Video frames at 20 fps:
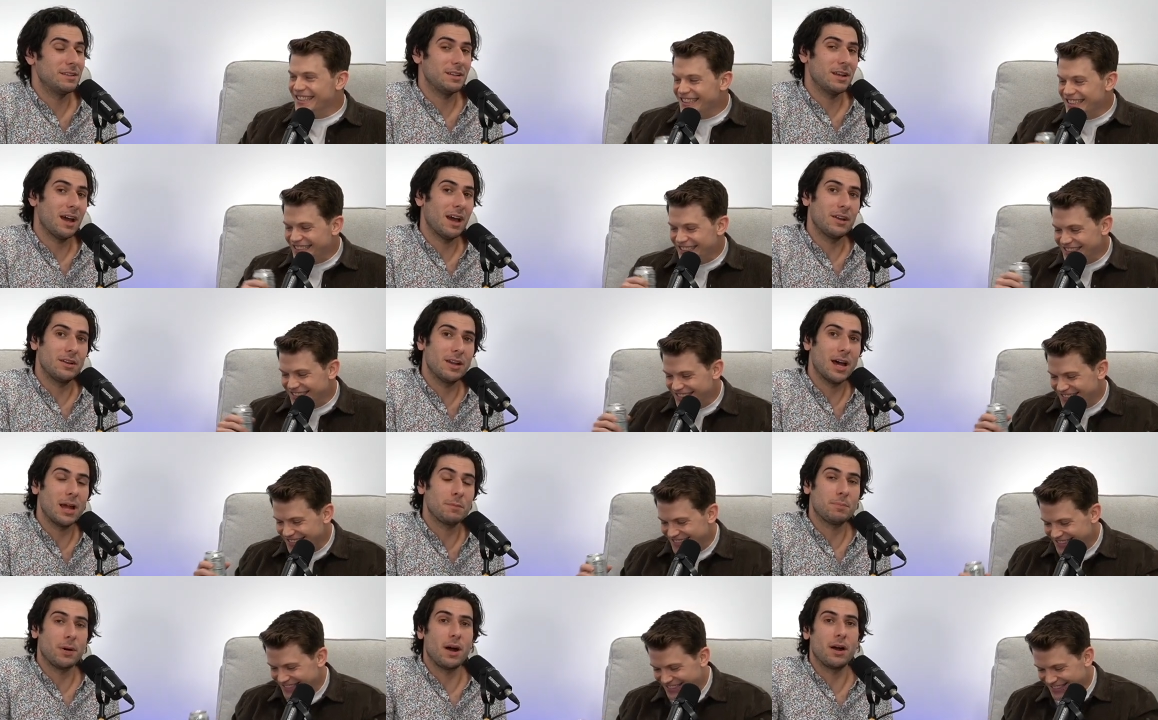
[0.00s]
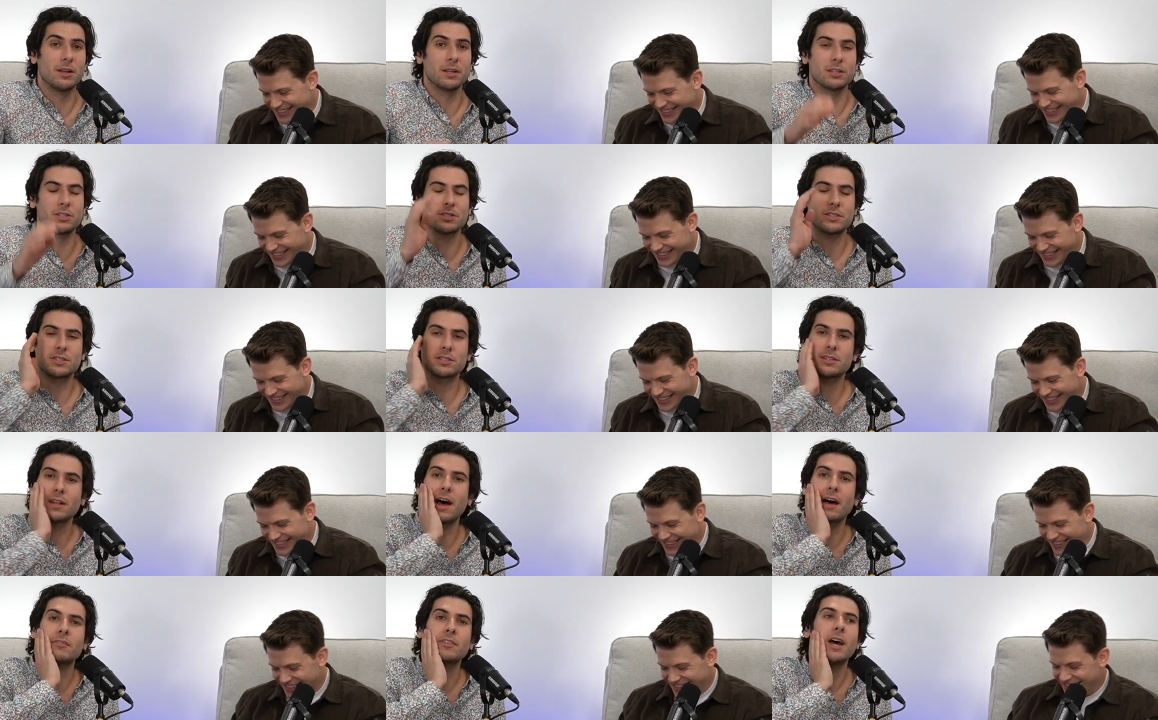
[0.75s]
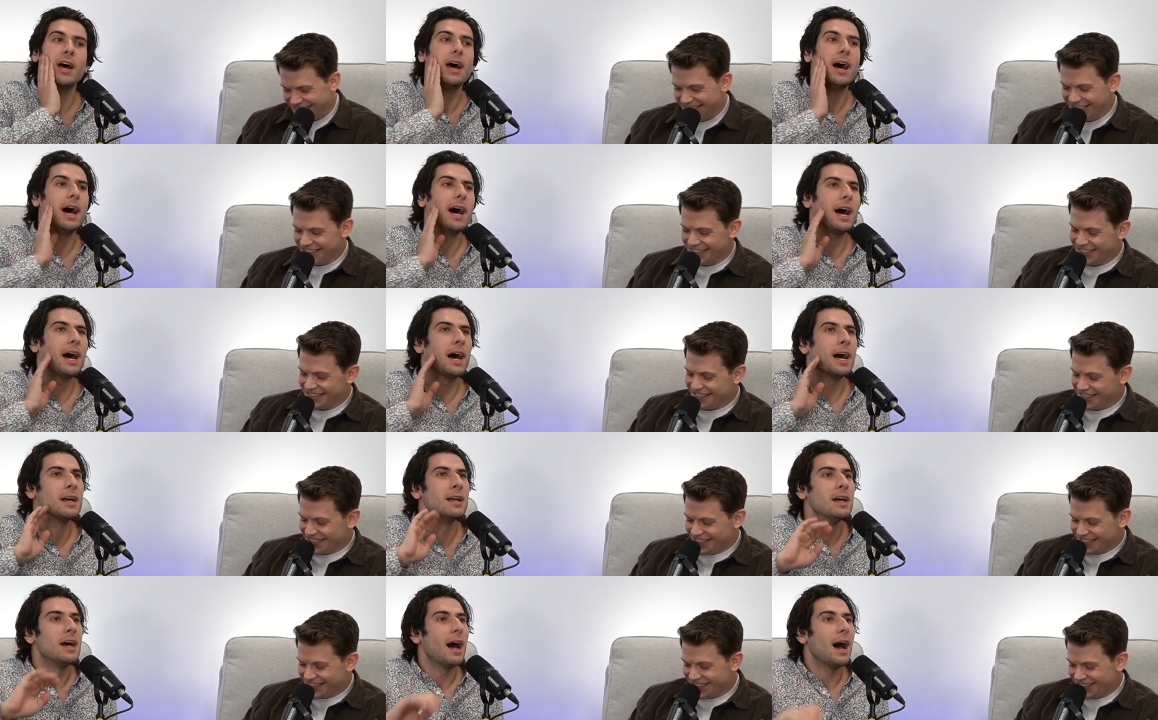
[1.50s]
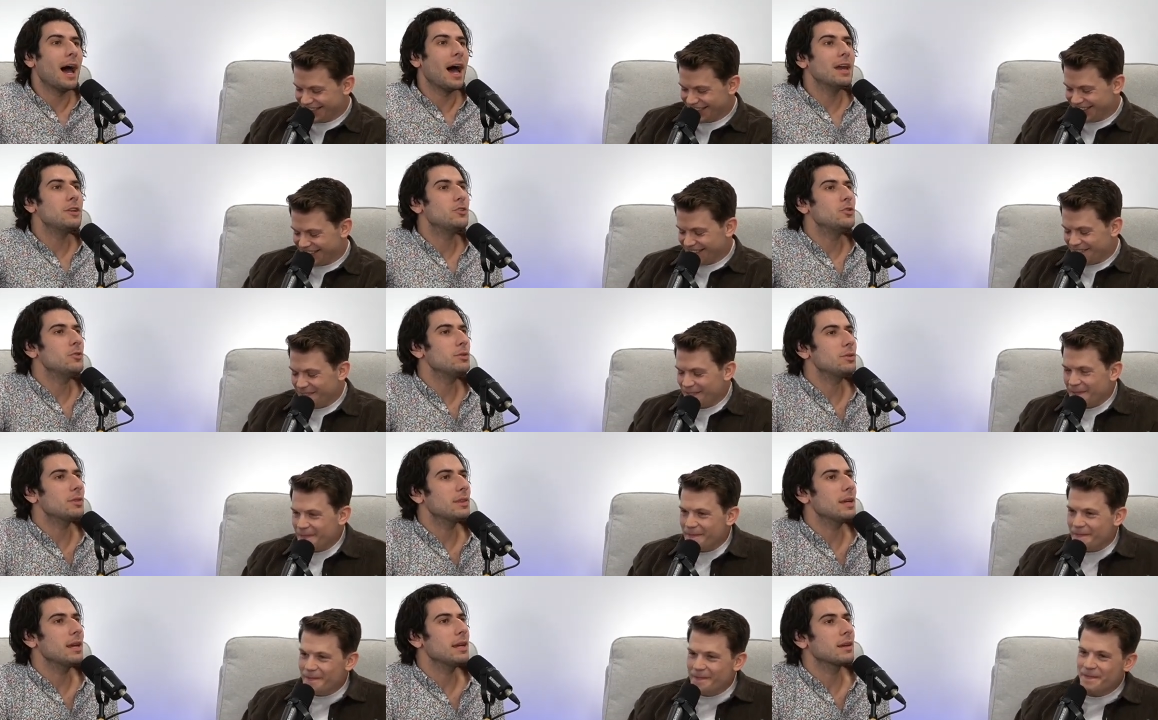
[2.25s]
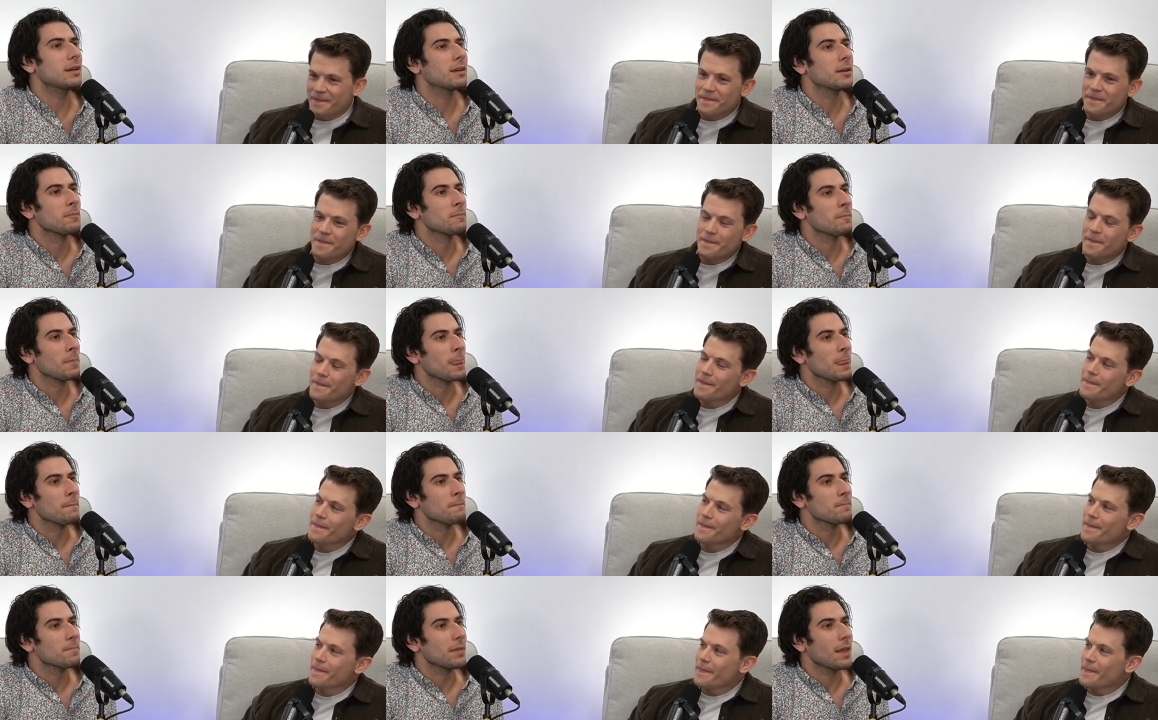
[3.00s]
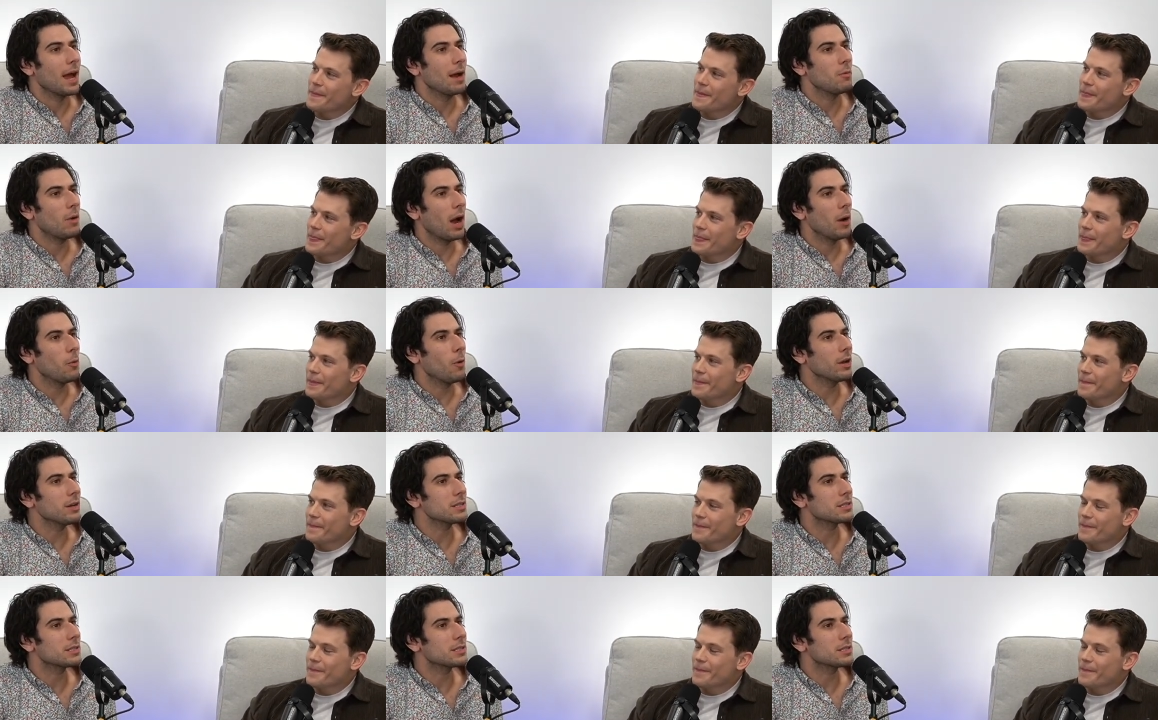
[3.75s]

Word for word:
Speaker 1: not not polished stuff. Uh, I do think I, I want to